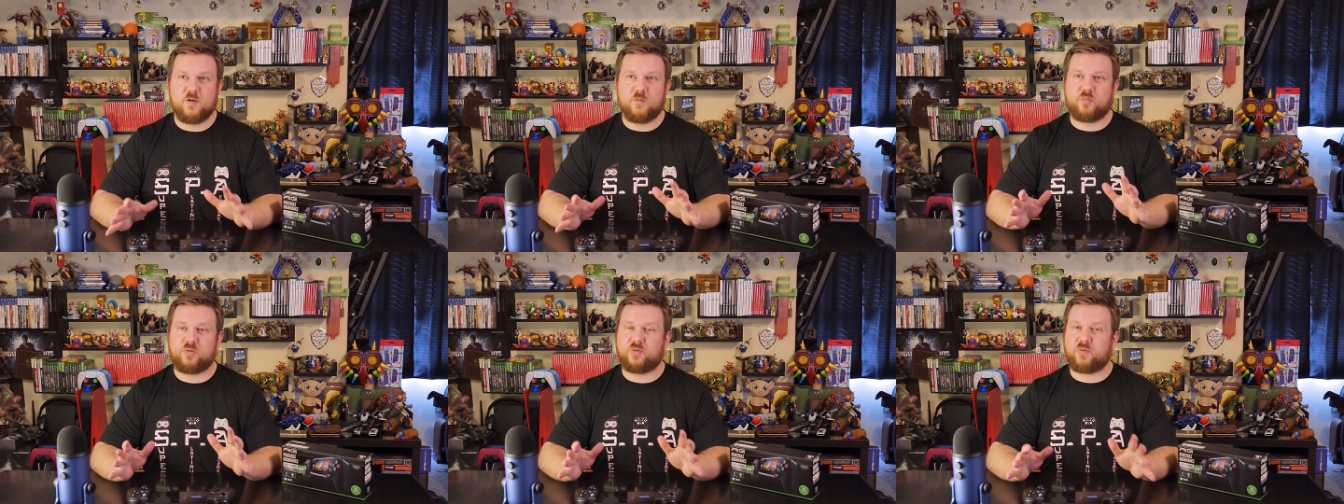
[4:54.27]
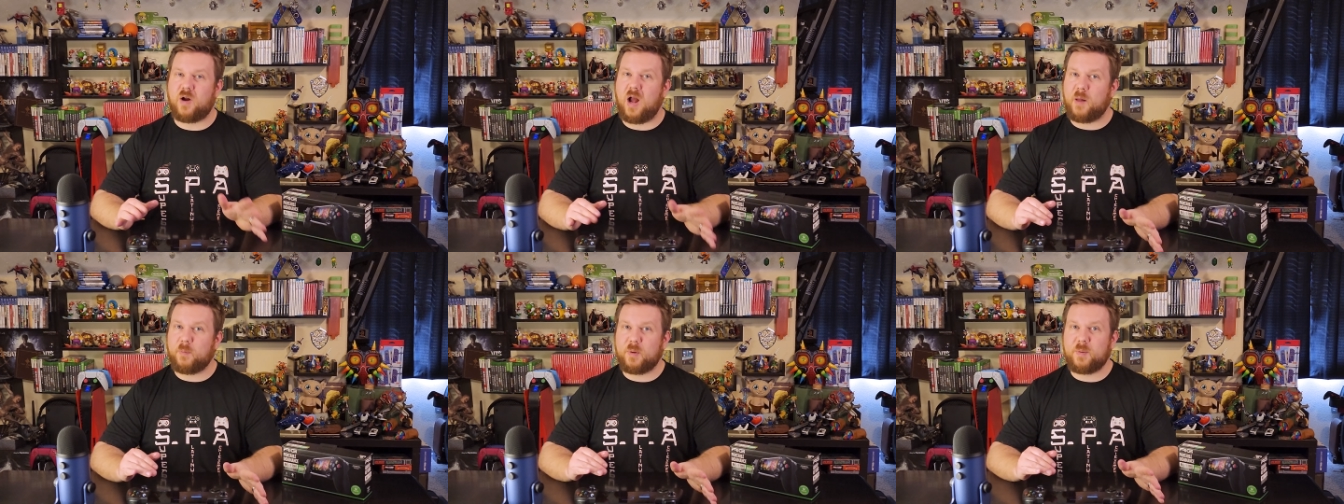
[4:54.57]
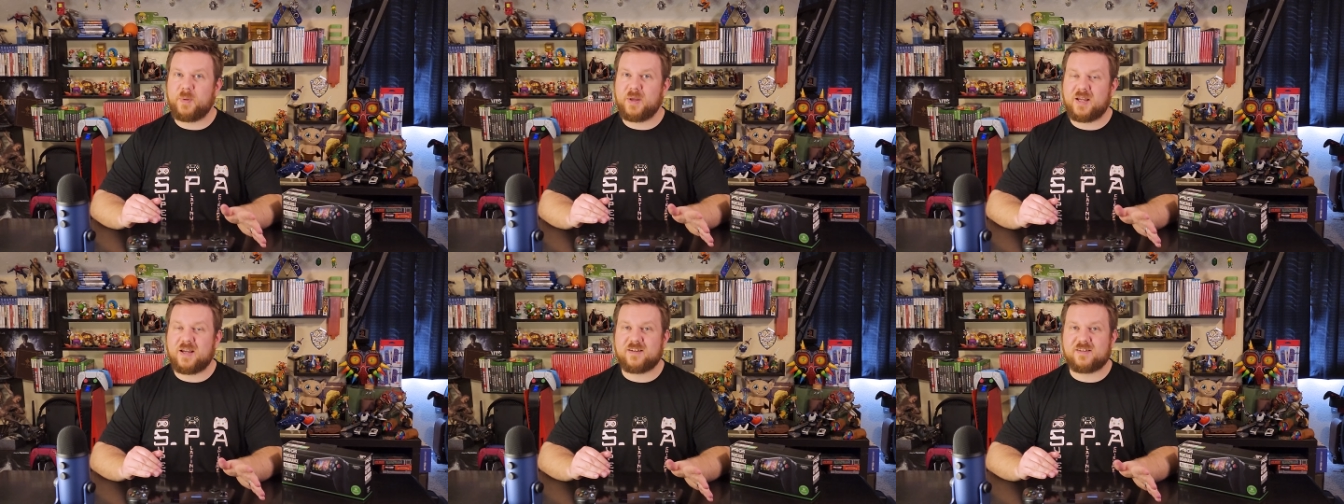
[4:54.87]
Probably
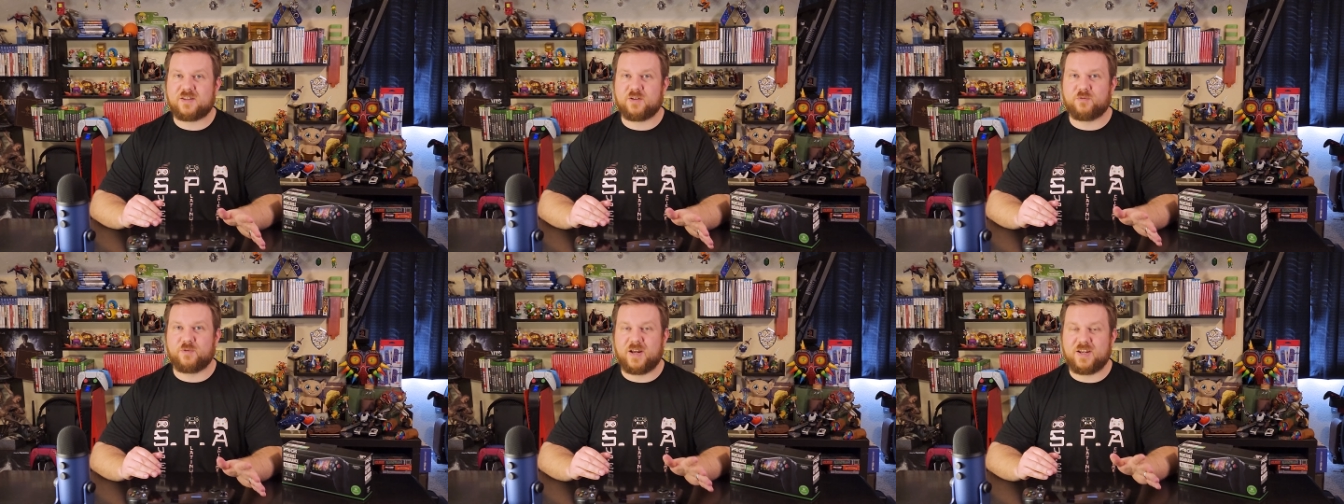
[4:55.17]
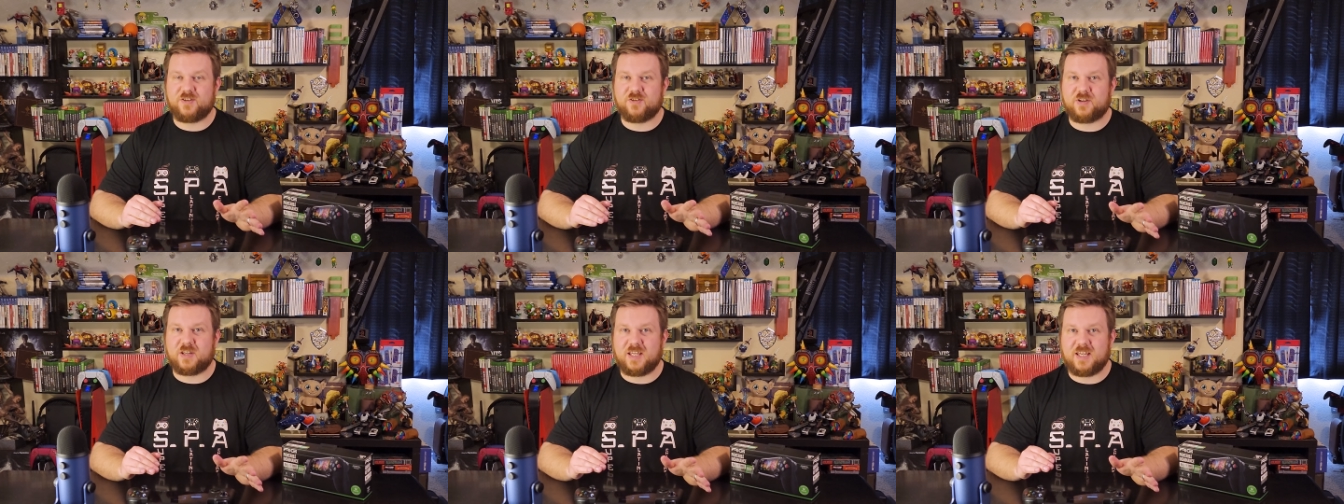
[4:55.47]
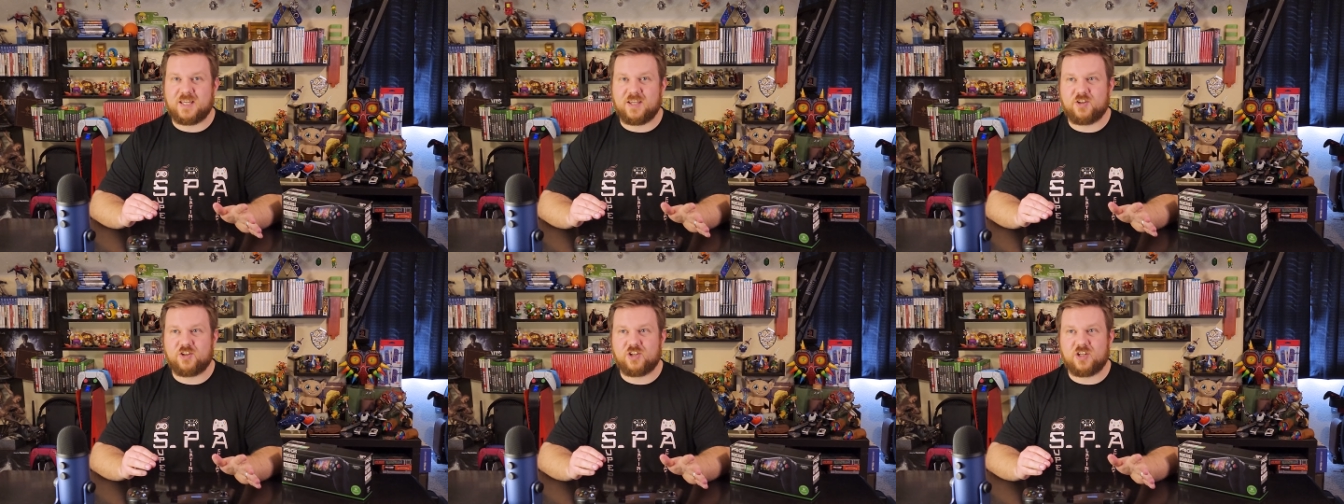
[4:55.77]
because the Razer
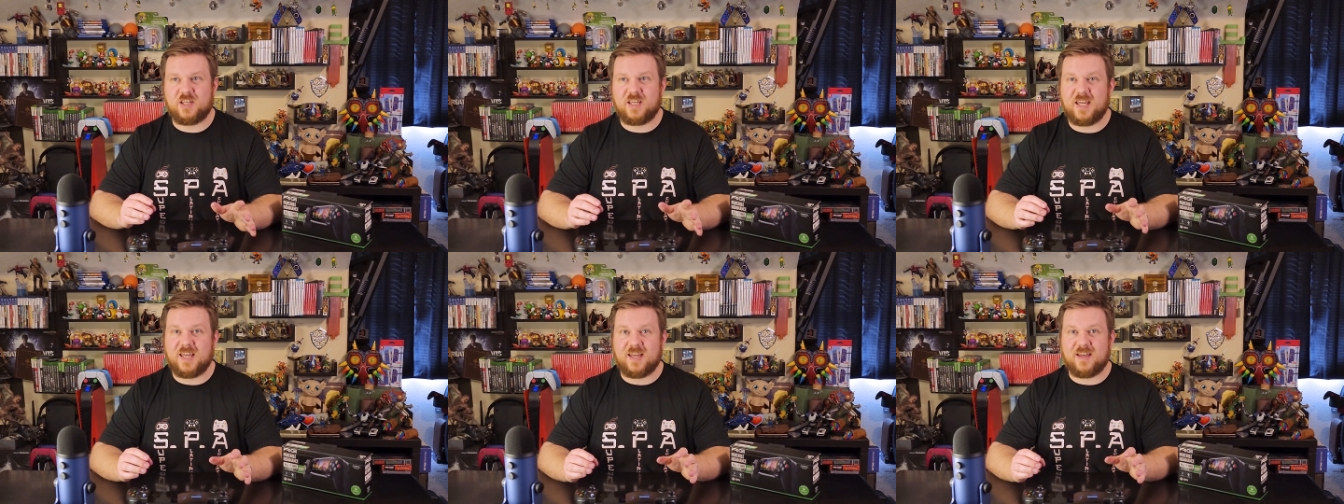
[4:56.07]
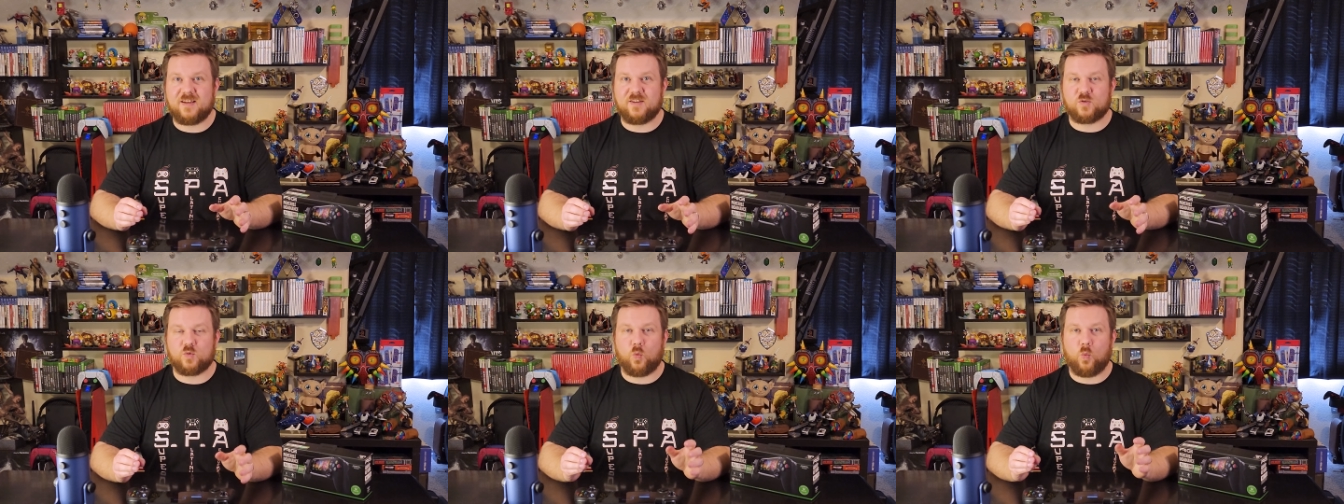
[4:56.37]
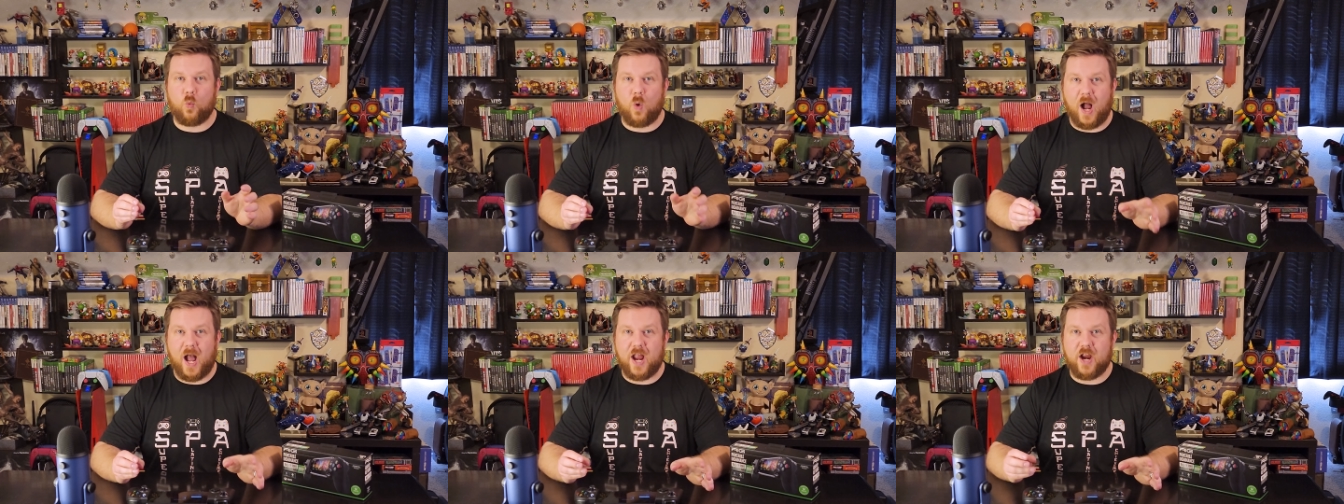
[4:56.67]
Kishi is
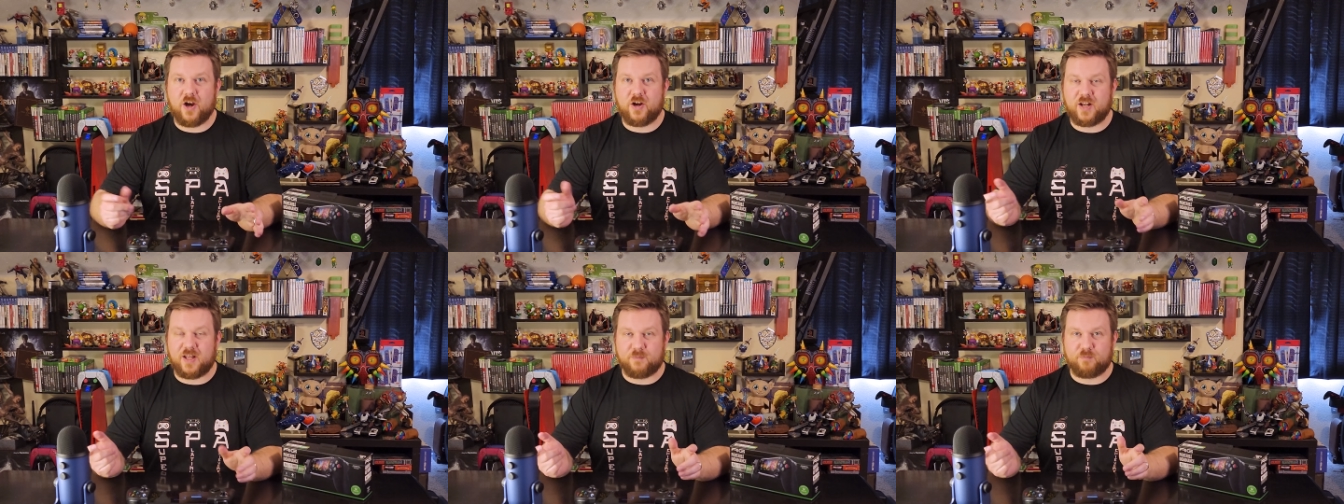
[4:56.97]
wired,